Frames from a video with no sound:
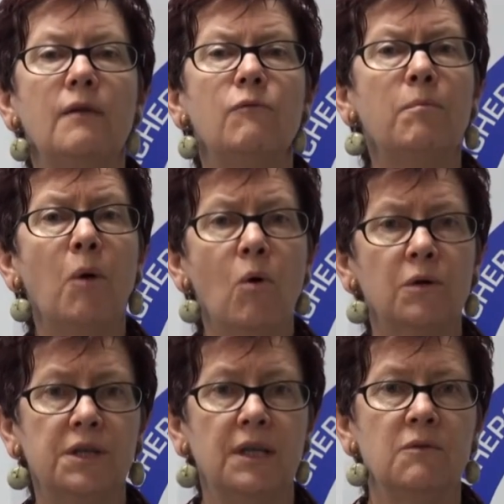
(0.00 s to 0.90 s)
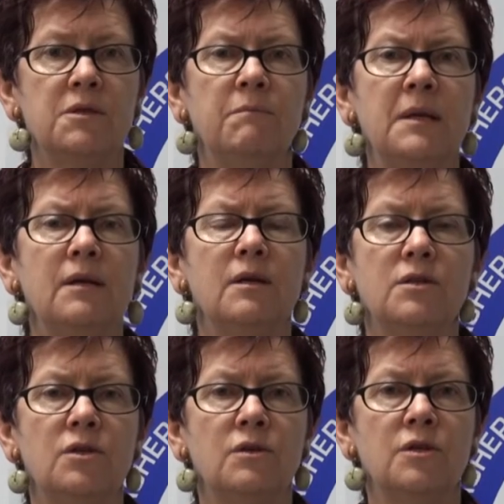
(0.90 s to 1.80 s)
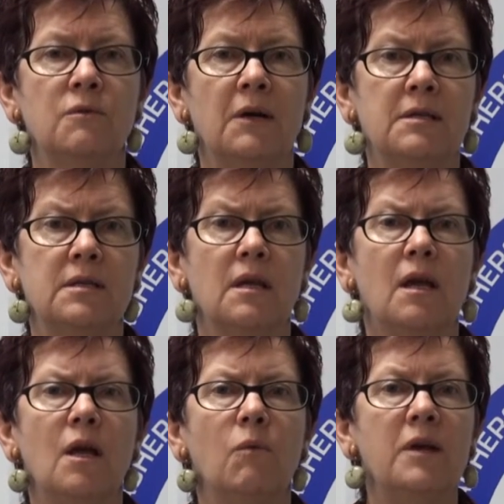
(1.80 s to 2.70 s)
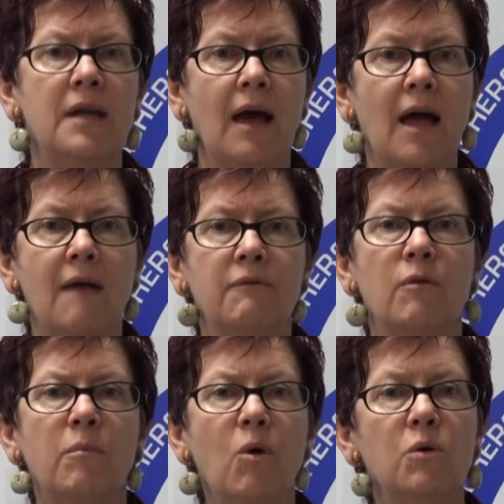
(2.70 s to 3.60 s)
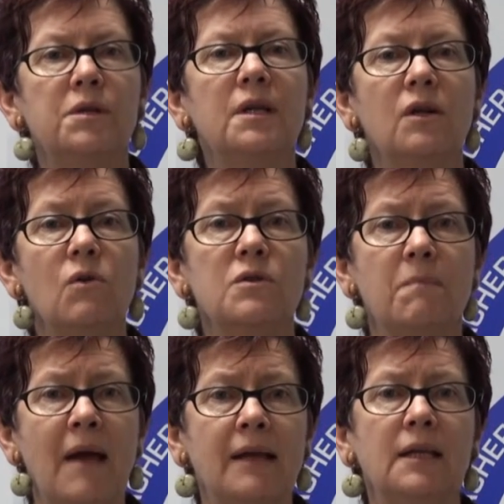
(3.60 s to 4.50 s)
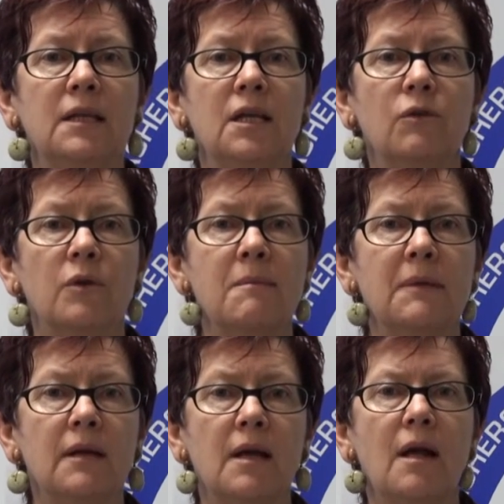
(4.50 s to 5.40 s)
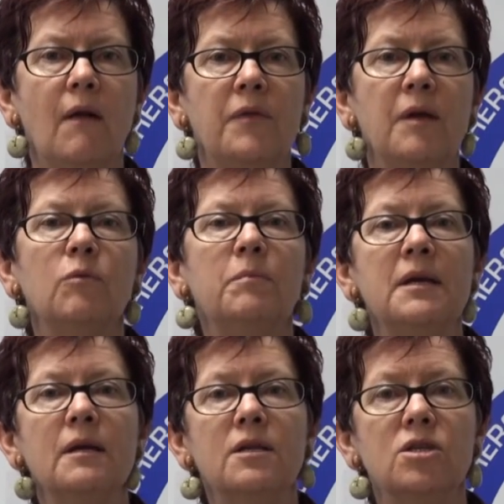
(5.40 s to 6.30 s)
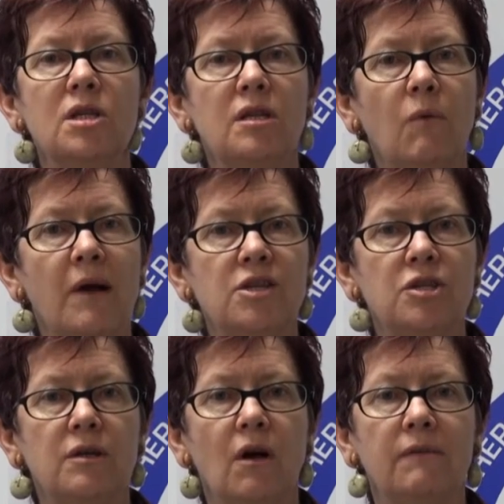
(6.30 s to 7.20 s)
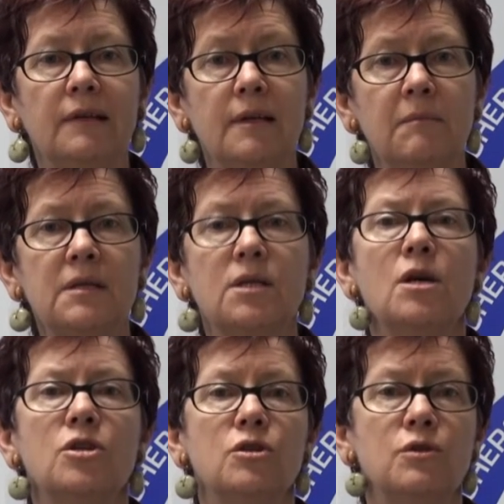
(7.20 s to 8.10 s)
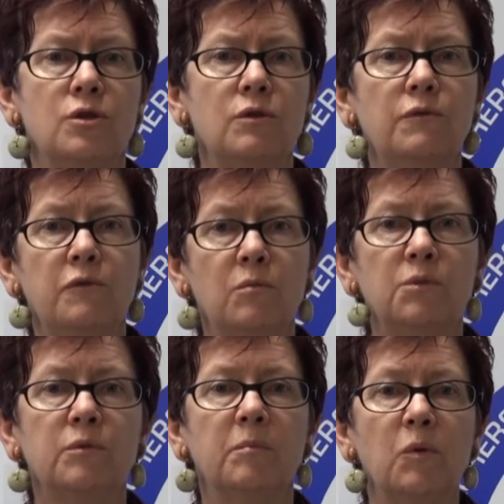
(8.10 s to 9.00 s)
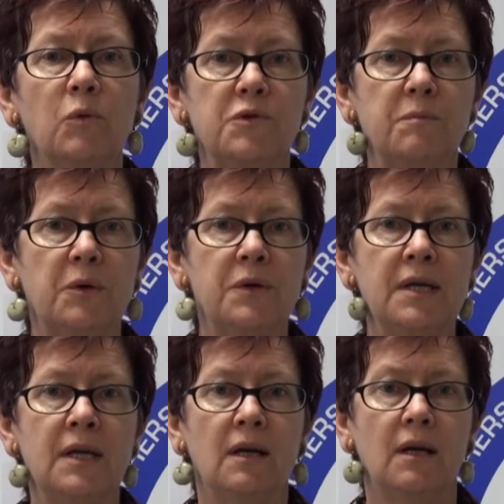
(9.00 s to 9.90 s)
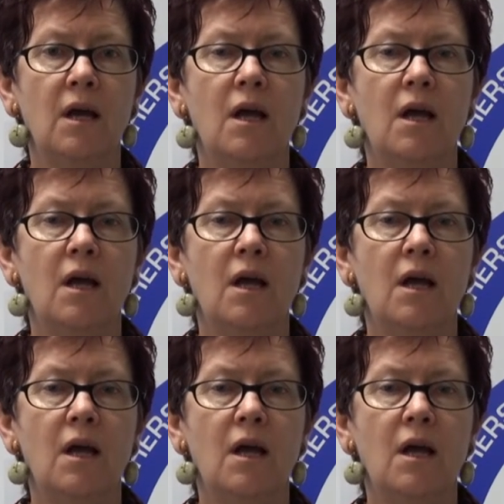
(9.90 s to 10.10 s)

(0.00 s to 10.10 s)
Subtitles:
Reporting was a big concern to us. We now have a reporting clause back in the agreement. There will be a continuation of a limit to 2 formal reports per year.